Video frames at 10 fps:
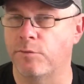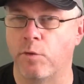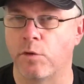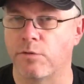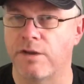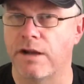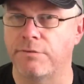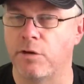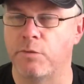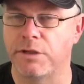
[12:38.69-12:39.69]
or $5,
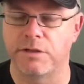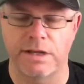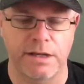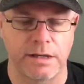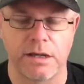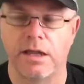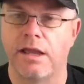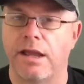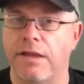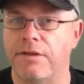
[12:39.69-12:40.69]
don't hold me to that,
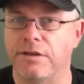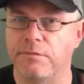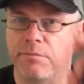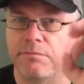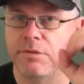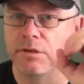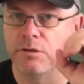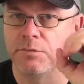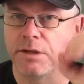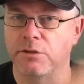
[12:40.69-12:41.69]
and then the
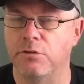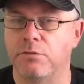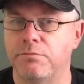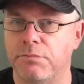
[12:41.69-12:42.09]
little metal